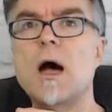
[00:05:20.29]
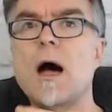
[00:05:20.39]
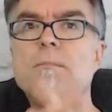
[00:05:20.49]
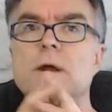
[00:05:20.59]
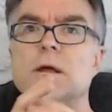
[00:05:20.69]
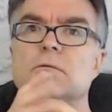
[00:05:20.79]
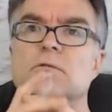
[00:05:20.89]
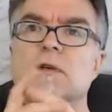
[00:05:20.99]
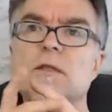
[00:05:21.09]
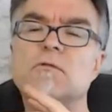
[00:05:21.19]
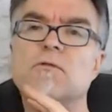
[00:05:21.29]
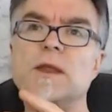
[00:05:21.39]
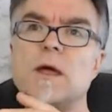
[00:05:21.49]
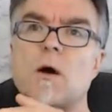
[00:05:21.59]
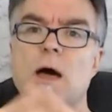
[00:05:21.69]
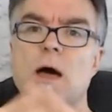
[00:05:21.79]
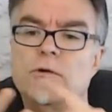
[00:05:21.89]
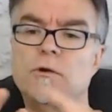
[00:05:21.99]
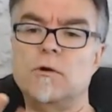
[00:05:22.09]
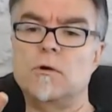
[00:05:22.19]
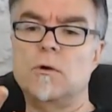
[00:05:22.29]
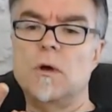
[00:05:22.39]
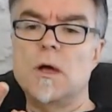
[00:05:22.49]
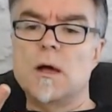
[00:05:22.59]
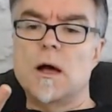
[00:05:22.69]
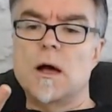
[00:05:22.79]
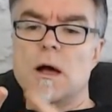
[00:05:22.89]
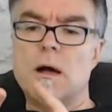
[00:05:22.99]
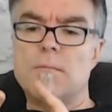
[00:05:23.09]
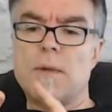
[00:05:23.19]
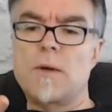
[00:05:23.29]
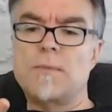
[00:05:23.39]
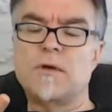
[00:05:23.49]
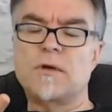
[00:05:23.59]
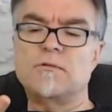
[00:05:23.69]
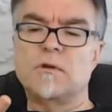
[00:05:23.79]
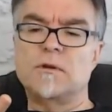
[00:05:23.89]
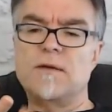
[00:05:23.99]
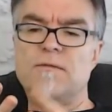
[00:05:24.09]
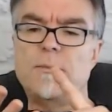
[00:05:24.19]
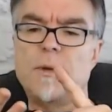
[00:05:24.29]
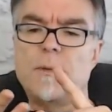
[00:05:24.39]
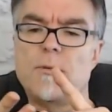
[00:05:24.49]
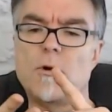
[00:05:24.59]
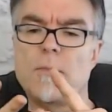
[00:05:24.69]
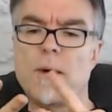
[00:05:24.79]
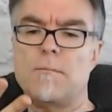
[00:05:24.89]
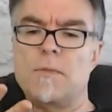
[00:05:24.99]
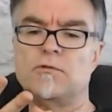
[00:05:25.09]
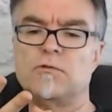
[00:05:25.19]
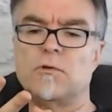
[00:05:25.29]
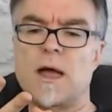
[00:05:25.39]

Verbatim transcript: I'm going to send this video out to uh, my websites on TV people, my Mr.